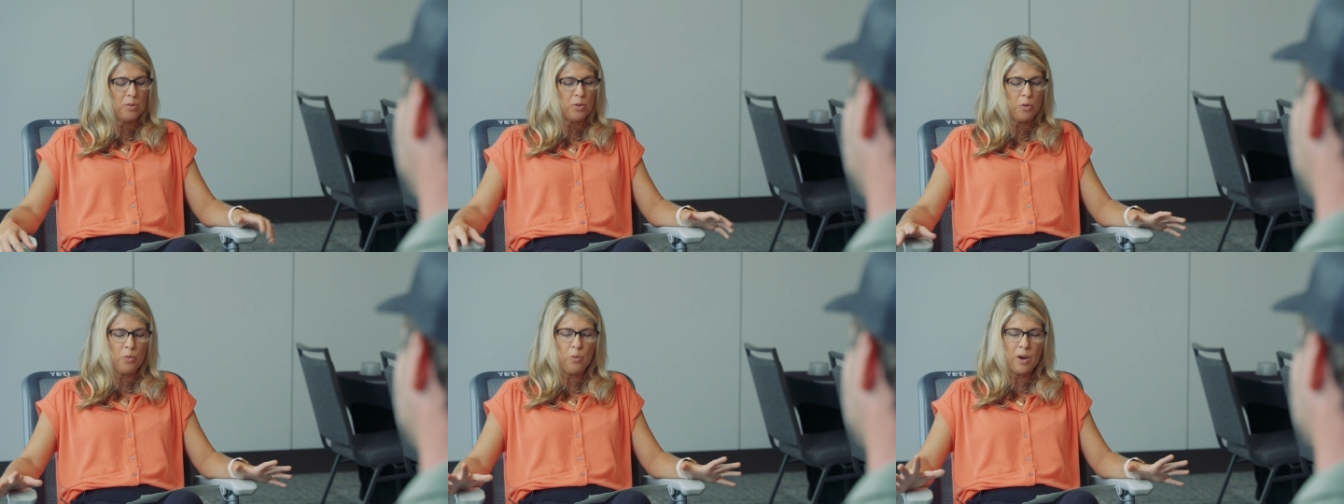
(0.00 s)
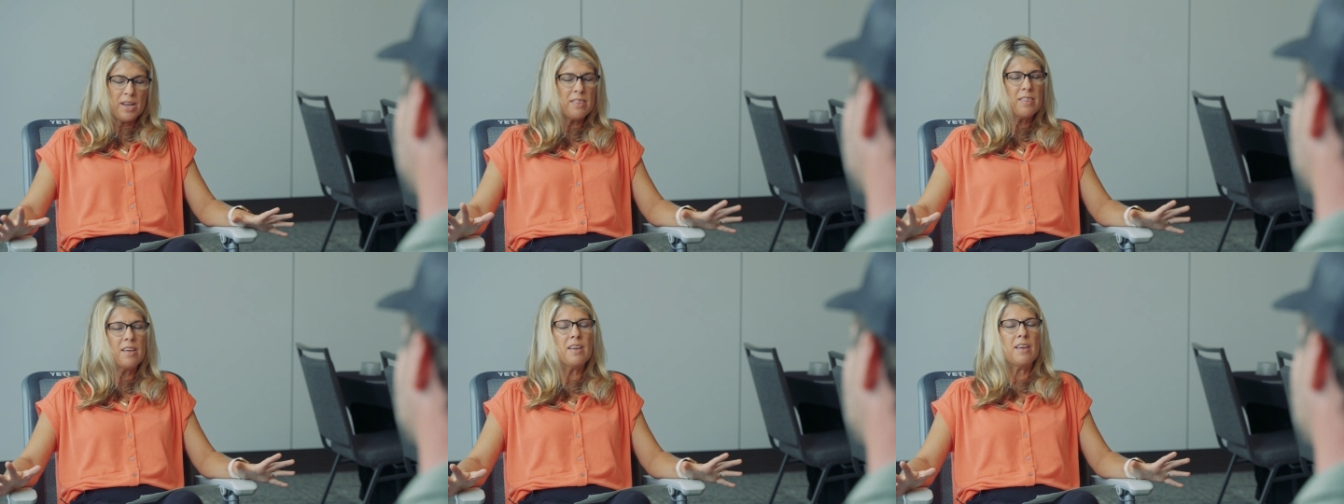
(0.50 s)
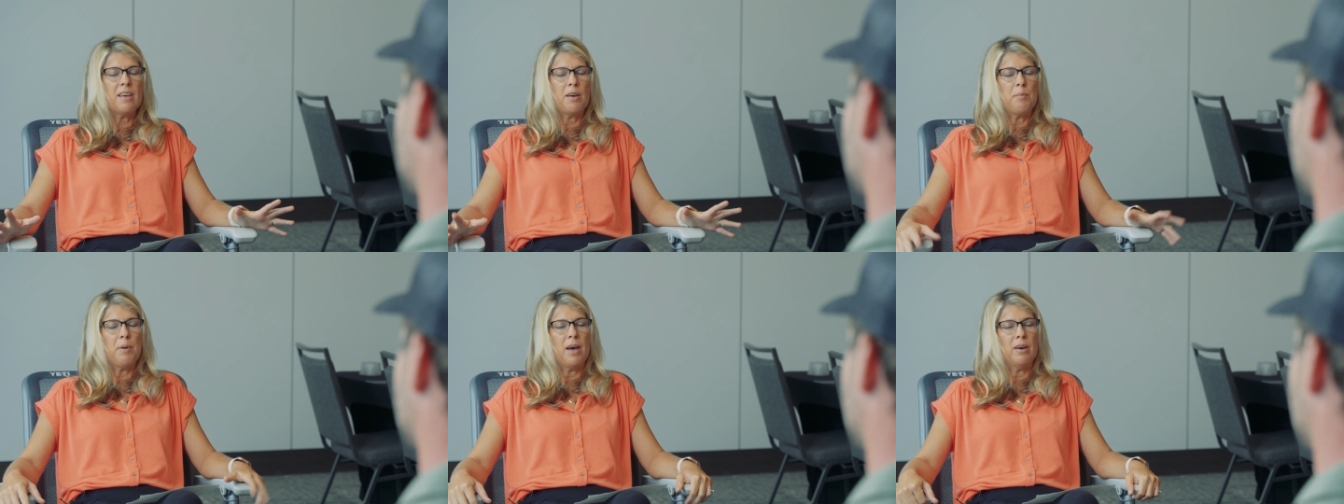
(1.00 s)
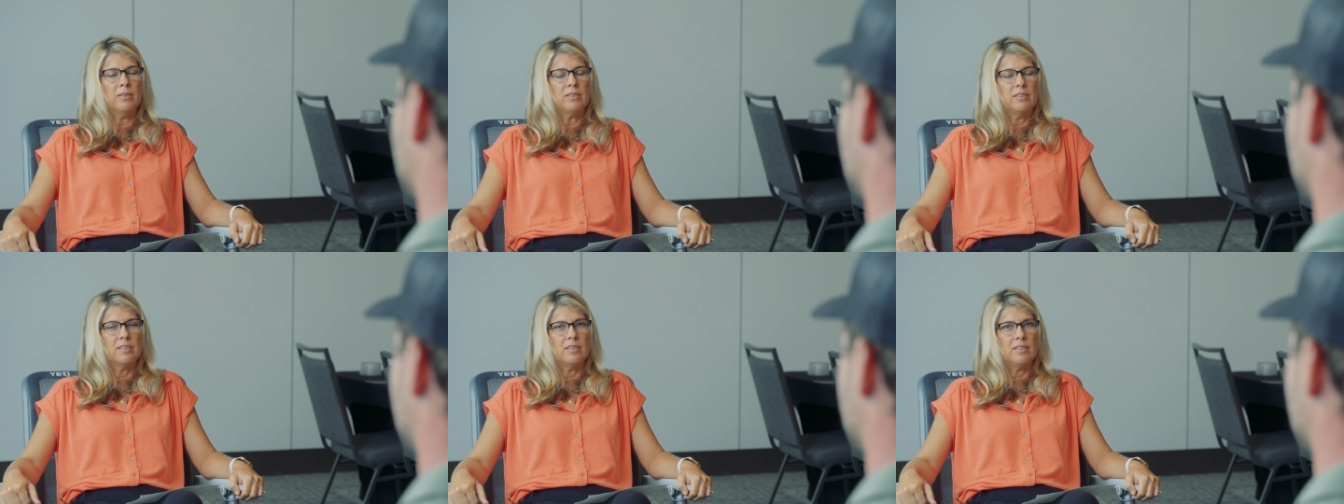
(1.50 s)
the great thing
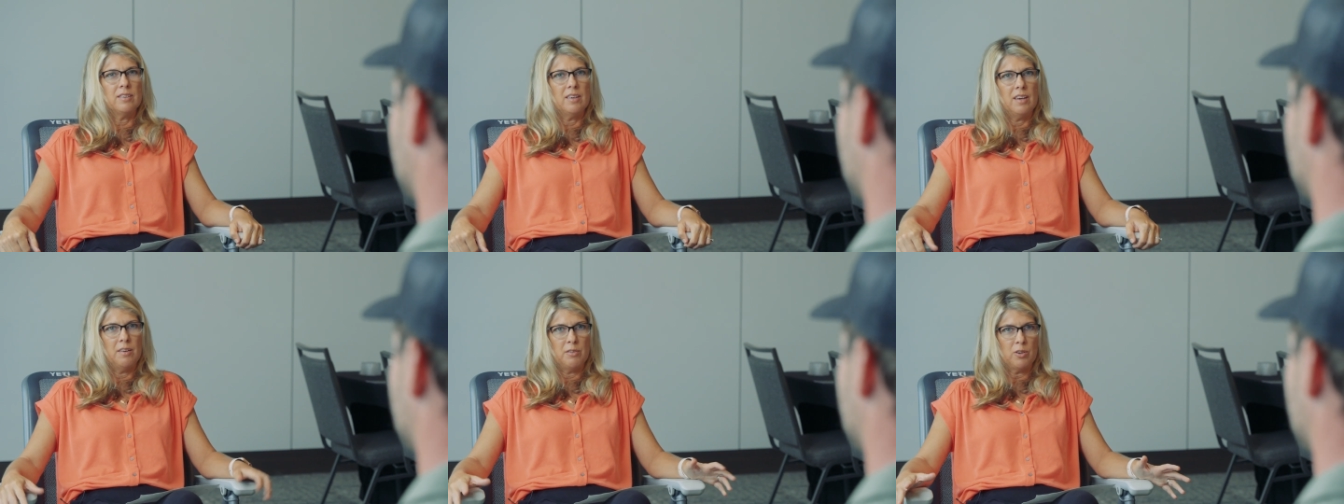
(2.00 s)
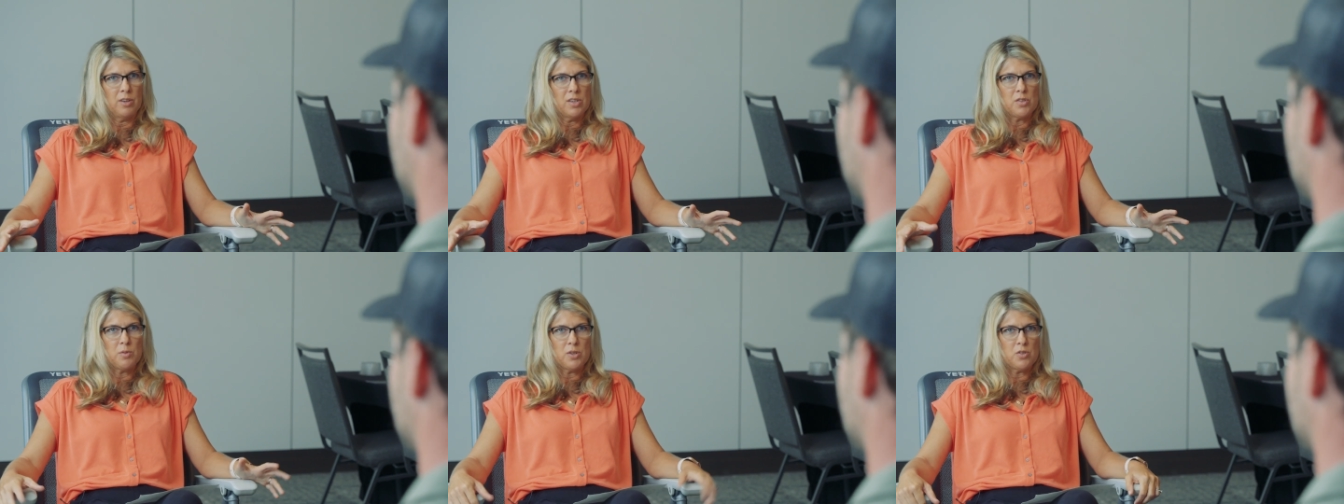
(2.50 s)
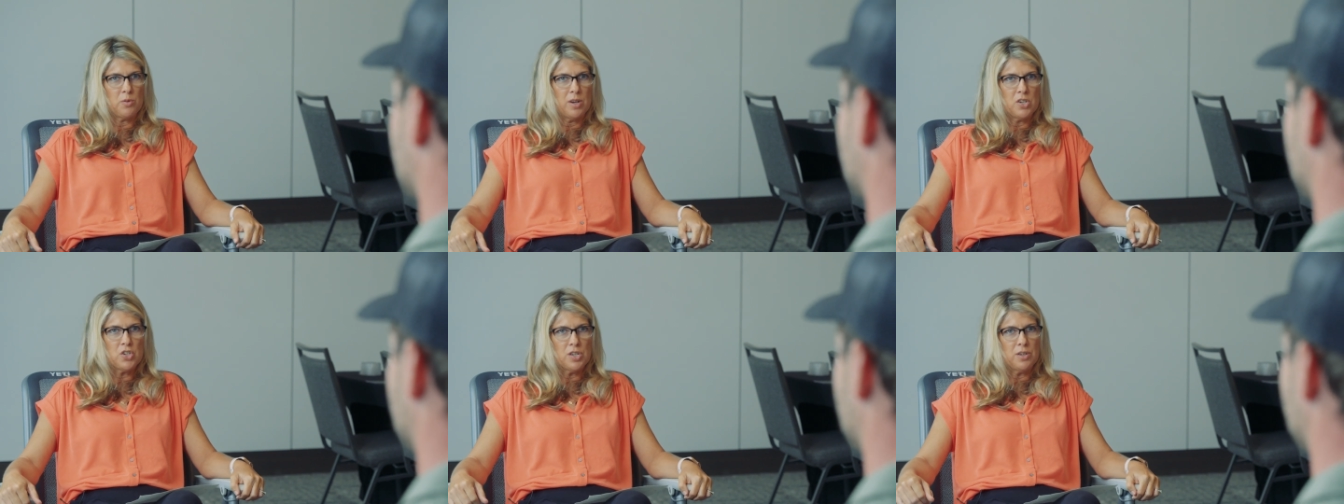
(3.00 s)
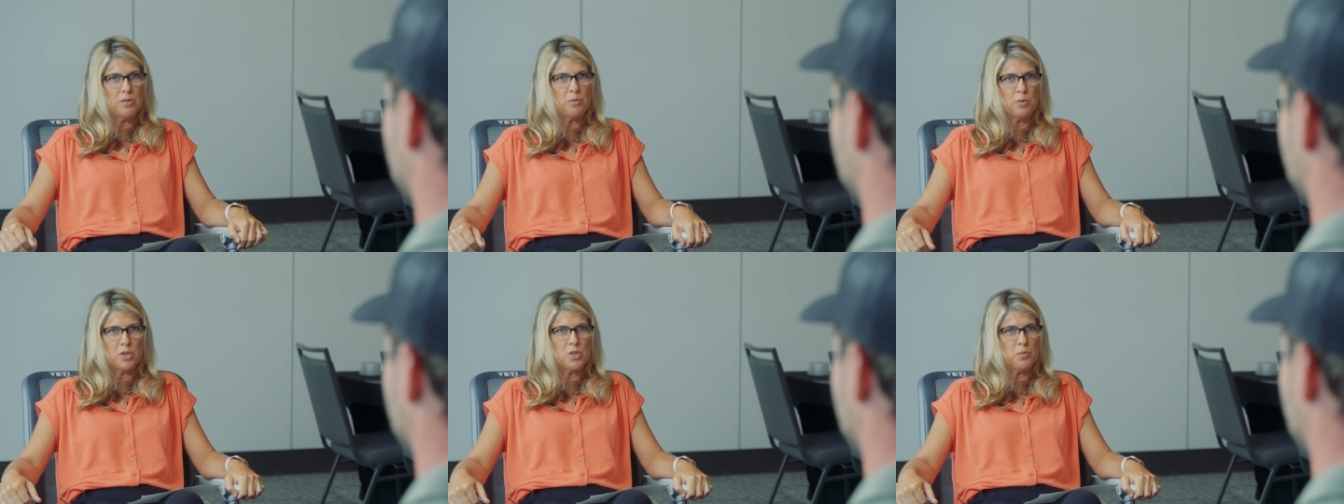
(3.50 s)
about Everglades restoration,
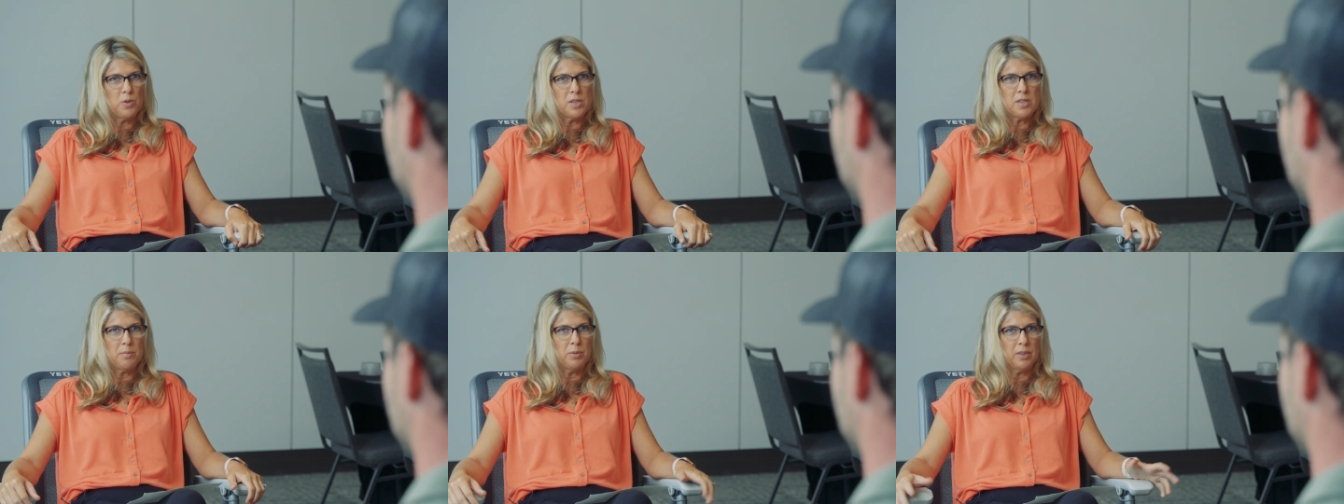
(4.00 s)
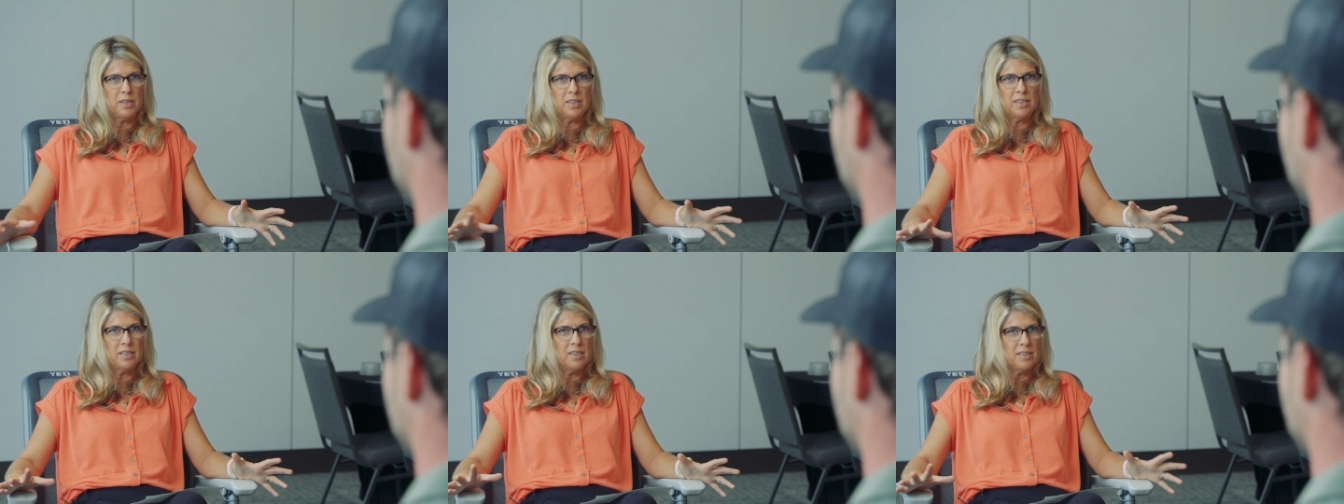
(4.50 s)
which once completed,